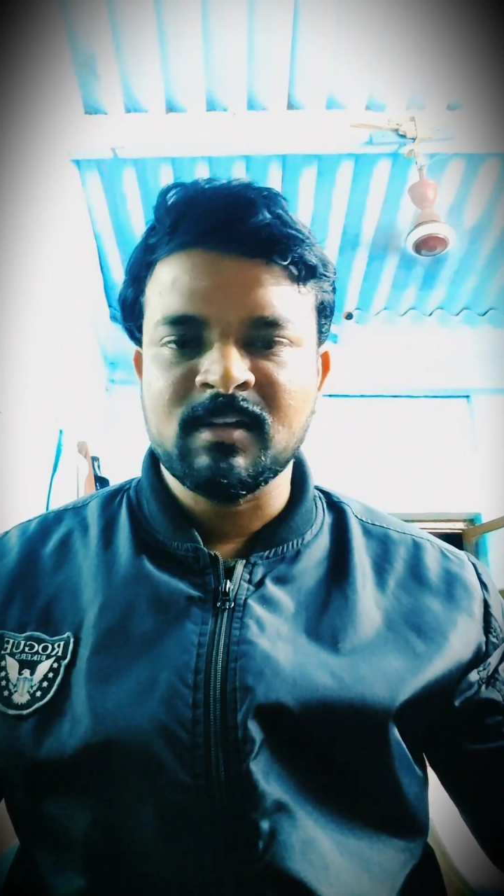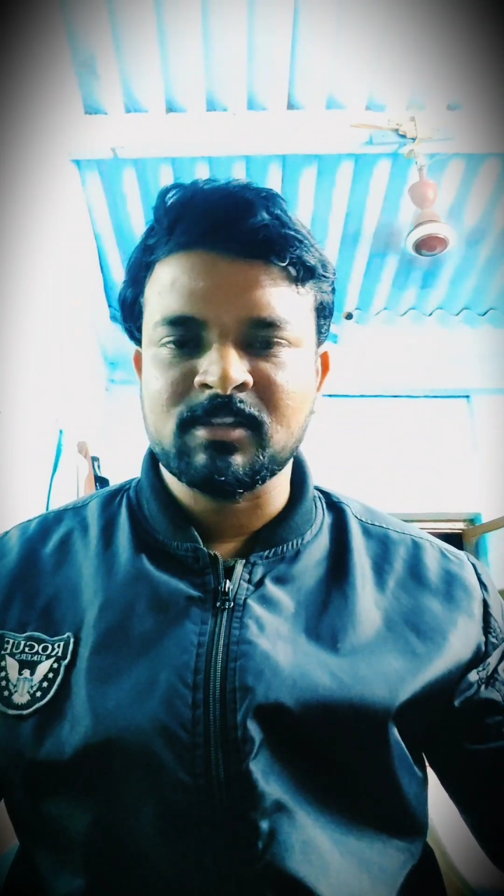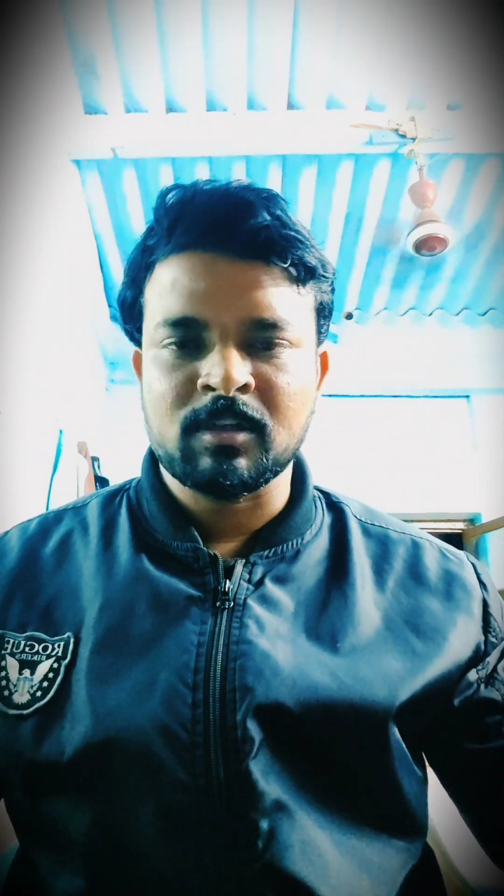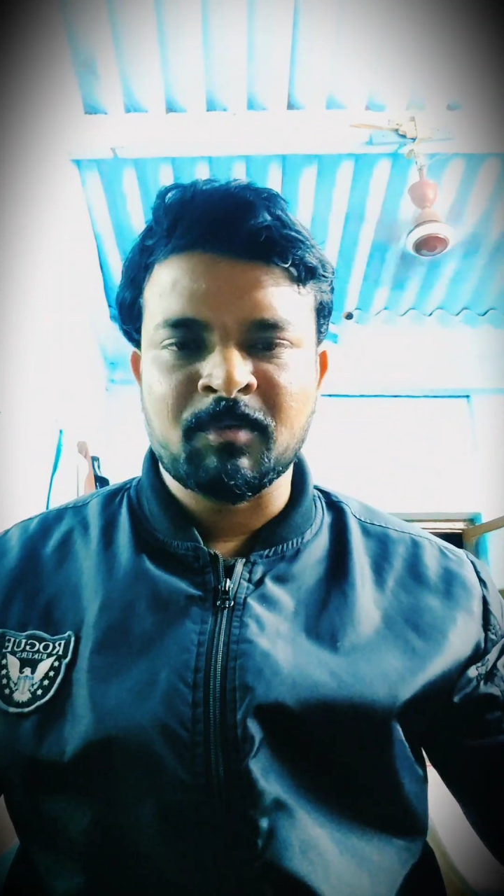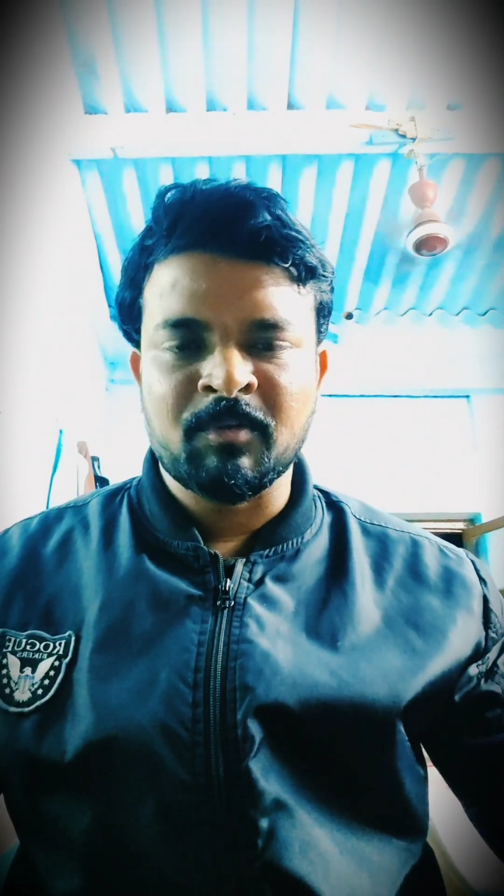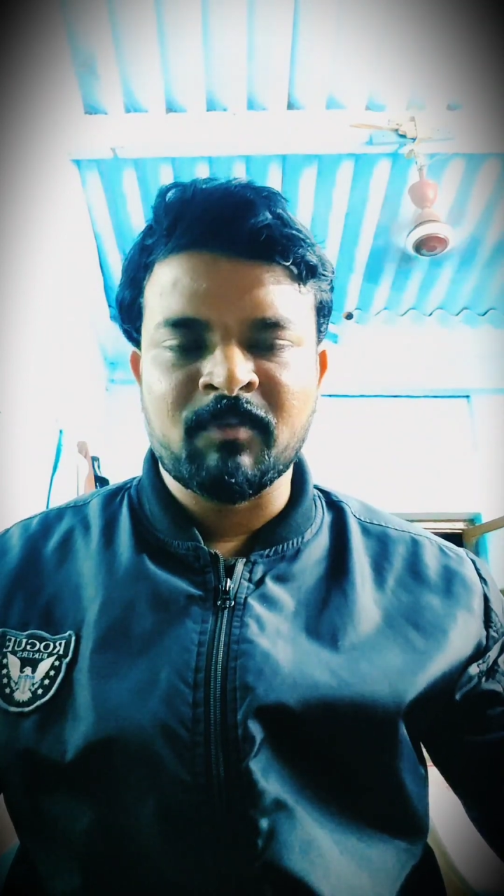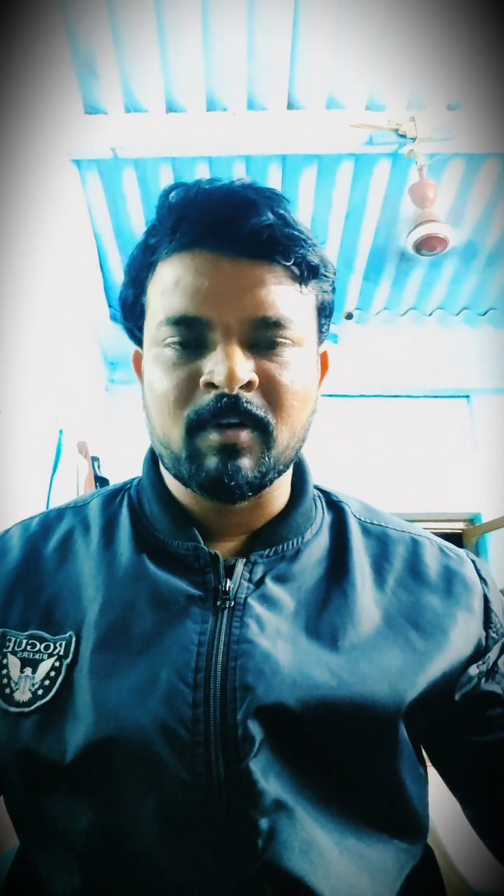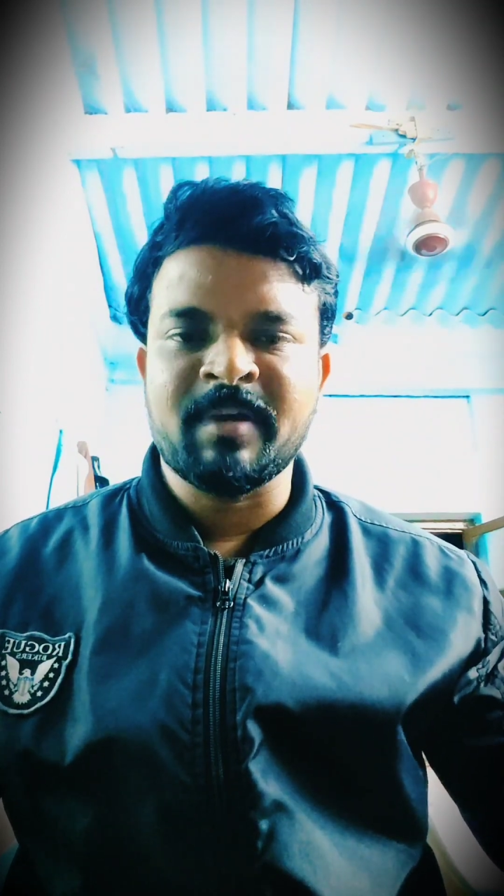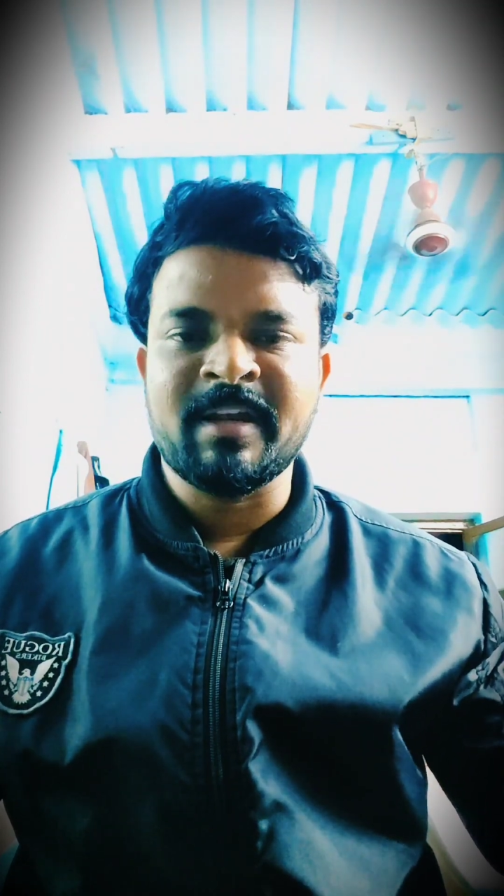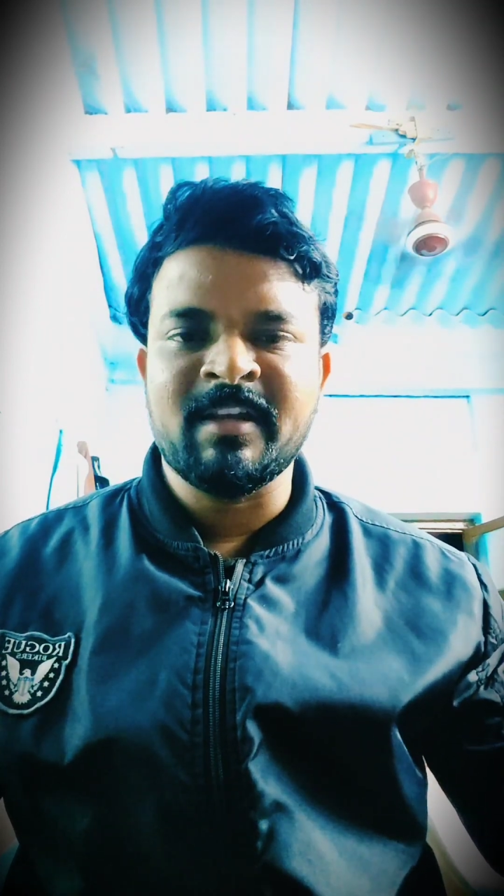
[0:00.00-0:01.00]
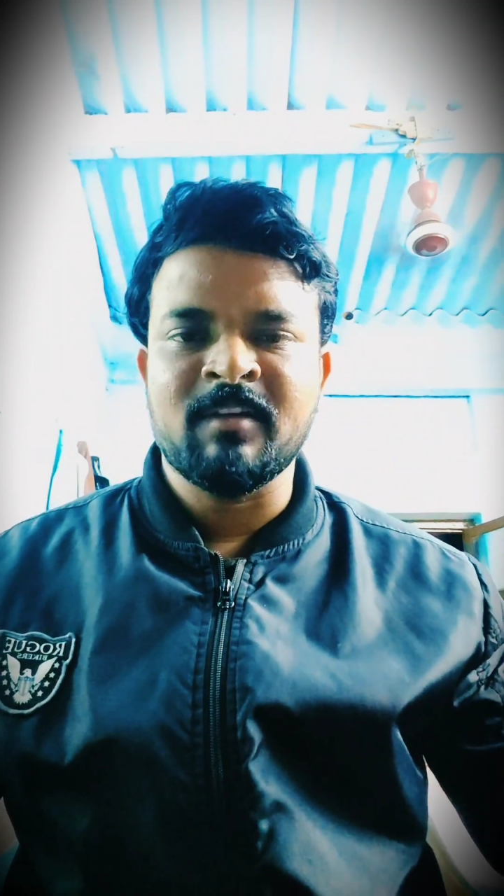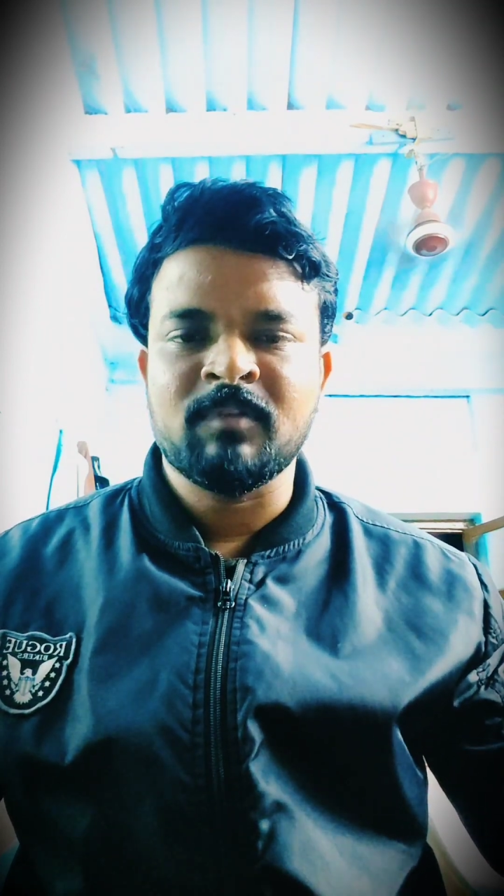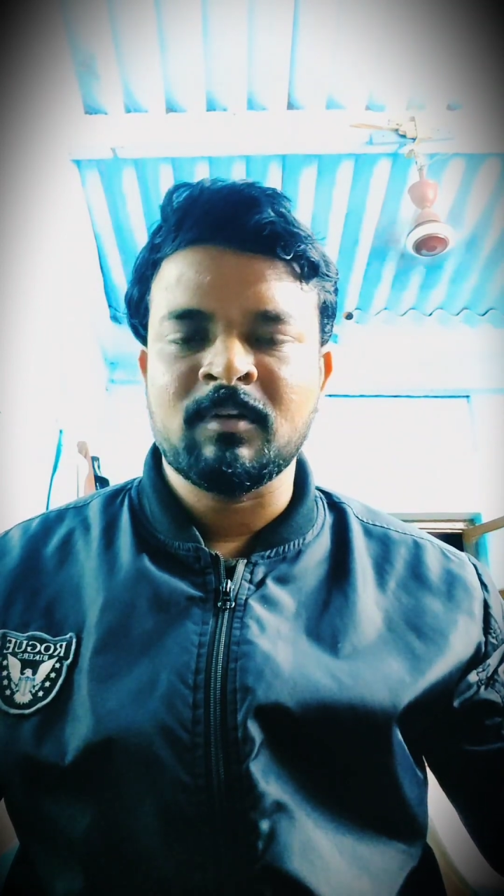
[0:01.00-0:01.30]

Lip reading: support from any of